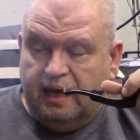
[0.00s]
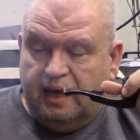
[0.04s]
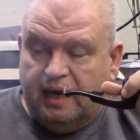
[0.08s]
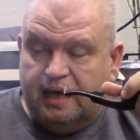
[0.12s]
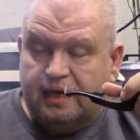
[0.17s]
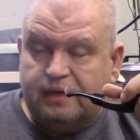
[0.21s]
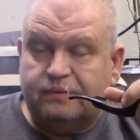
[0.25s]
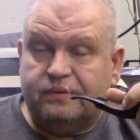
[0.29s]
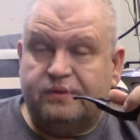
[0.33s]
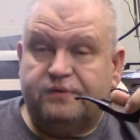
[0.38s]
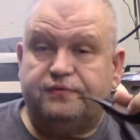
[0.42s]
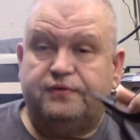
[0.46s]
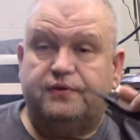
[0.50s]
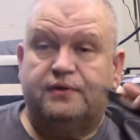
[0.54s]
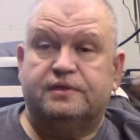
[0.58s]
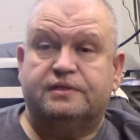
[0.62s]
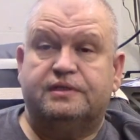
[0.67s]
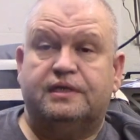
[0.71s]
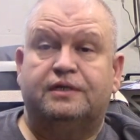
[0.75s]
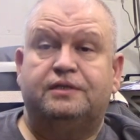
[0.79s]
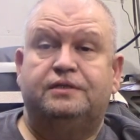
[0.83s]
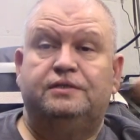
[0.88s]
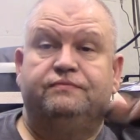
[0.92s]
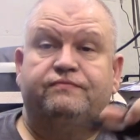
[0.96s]
Anyway,
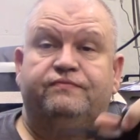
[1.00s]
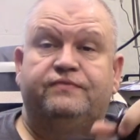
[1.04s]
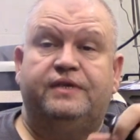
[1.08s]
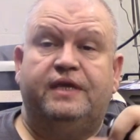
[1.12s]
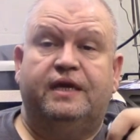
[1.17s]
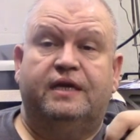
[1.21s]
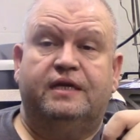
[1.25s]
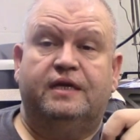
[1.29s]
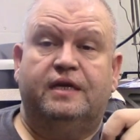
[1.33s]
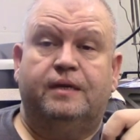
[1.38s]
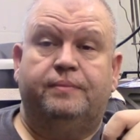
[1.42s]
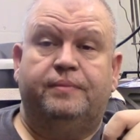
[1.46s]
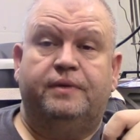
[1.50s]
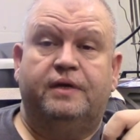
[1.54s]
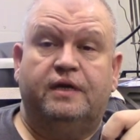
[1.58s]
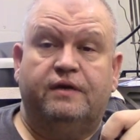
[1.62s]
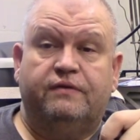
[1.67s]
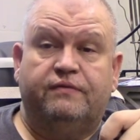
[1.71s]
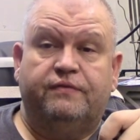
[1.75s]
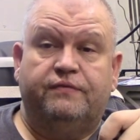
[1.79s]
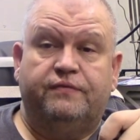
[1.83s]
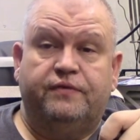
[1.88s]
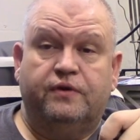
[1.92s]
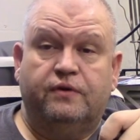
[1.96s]
folks, I taken up
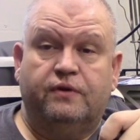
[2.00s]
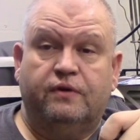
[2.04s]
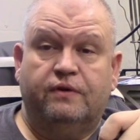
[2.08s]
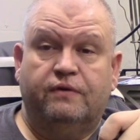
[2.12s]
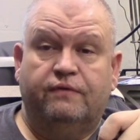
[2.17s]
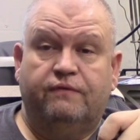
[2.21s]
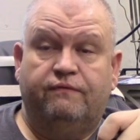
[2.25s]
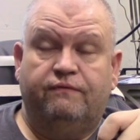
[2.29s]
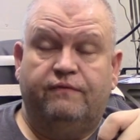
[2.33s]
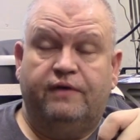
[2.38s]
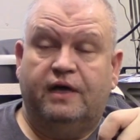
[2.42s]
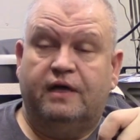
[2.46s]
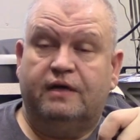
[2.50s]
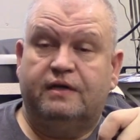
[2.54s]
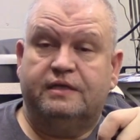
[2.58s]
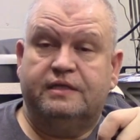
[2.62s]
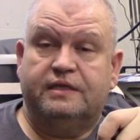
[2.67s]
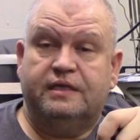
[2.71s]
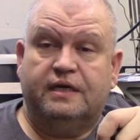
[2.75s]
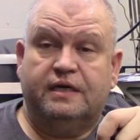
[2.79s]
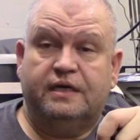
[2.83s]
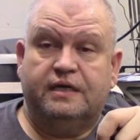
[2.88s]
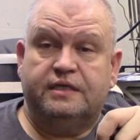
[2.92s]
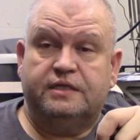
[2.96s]
enough of your
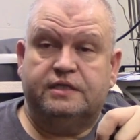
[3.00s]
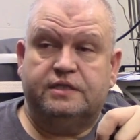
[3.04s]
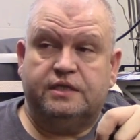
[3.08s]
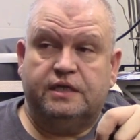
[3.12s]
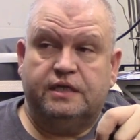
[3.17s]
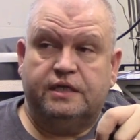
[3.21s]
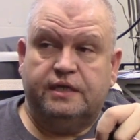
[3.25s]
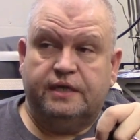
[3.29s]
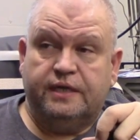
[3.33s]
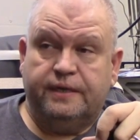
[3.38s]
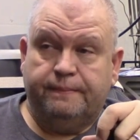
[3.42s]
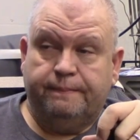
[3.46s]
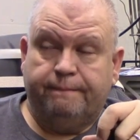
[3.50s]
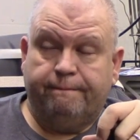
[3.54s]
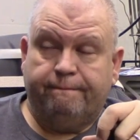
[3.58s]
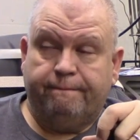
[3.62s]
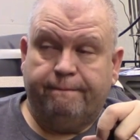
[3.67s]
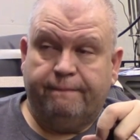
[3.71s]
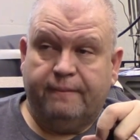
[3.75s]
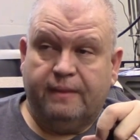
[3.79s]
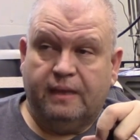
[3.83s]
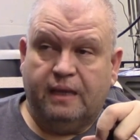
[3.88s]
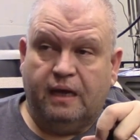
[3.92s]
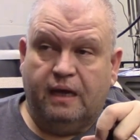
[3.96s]
Valentine's Sunday.
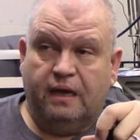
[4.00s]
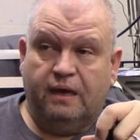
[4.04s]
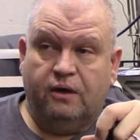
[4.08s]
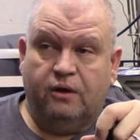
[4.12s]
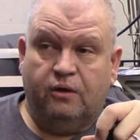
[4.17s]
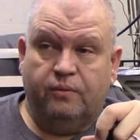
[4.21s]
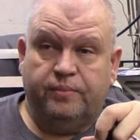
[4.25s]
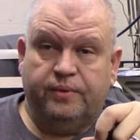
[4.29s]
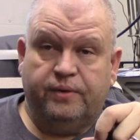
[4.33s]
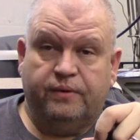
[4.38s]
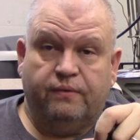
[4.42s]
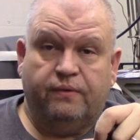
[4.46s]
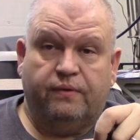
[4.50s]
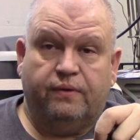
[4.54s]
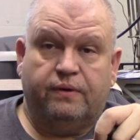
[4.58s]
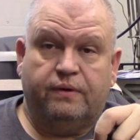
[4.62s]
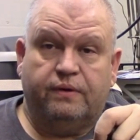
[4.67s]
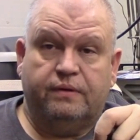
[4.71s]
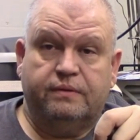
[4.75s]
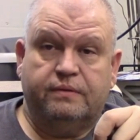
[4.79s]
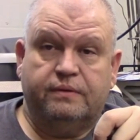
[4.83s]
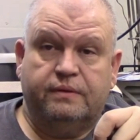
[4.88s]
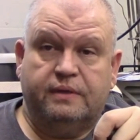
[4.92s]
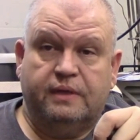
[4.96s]
I hope you're
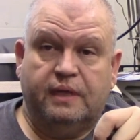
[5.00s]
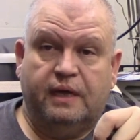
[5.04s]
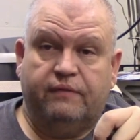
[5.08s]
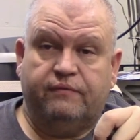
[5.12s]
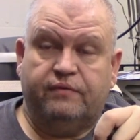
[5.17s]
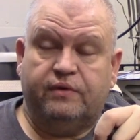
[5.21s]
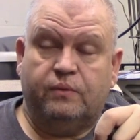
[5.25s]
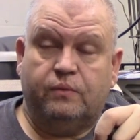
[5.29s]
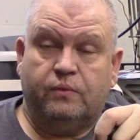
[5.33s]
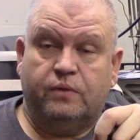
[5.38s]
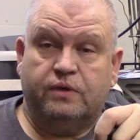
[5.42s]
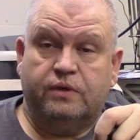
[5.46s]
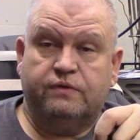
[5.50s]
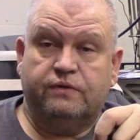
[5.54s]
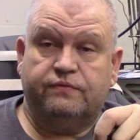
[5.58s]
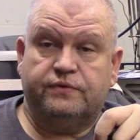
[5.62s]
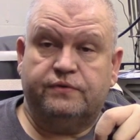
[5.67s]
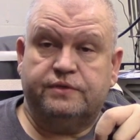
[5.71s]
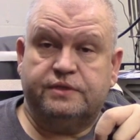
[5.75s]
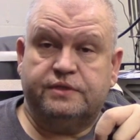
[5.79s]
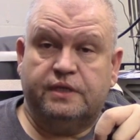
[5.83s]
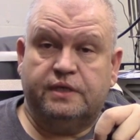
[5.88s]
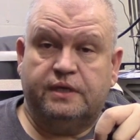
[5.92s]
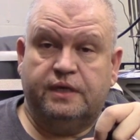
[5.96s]
all having a
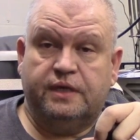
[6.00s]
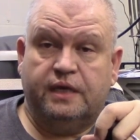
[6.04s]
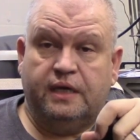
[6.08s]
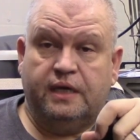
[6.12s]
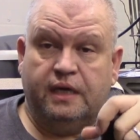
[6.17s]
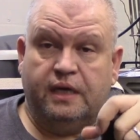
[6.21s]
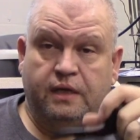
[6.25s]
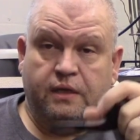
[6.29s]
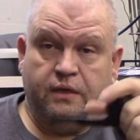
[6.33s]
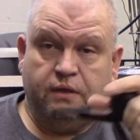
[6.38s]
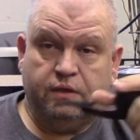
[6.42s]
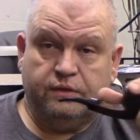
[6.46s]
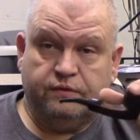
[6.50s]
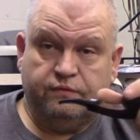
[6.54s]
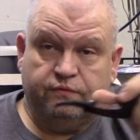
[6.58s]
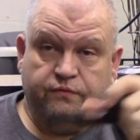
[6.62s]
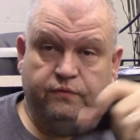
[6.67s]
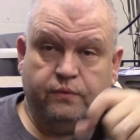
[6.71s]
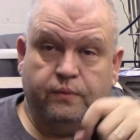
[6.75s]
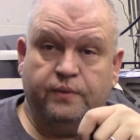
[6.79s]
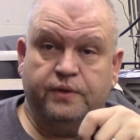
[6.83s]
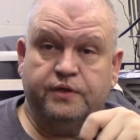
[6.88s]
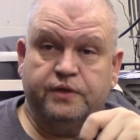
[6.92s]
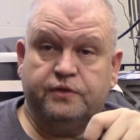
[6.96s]
wonderful Sunday and looking
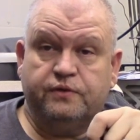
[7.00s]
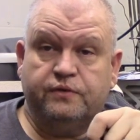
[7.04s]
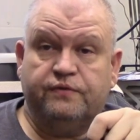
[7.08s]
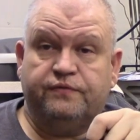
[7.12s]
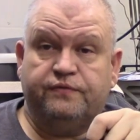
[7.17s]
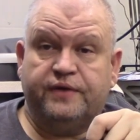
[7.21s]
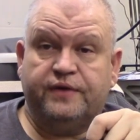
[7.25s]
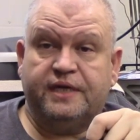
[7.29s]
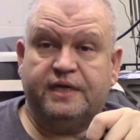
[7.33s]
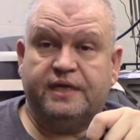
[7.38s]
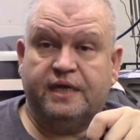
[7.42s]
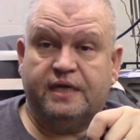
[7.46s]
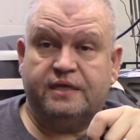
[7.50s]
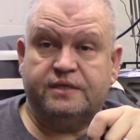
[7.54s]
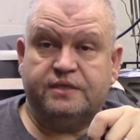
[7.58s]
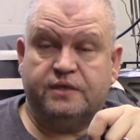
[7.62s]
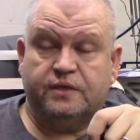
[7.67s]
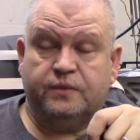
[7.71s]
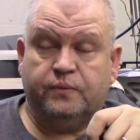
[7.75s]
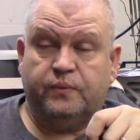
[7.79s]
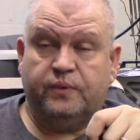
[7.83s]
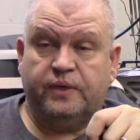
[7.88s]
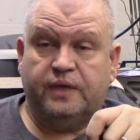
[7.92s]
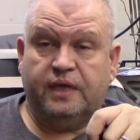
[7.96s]
forward to a
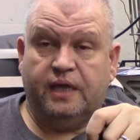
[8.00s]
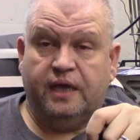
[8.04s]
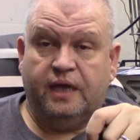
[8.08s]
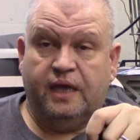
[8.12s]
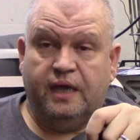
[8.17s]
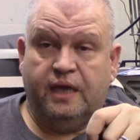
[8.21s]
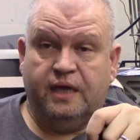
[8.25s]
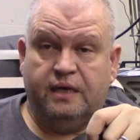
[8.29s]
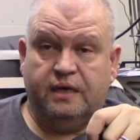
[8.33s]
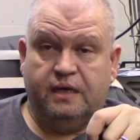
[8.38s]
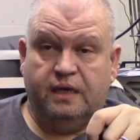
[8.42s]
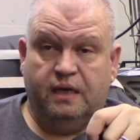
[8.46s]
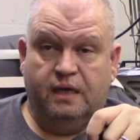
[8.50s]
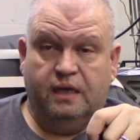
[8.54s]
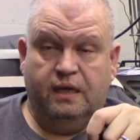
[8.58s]
fantastic week ahead.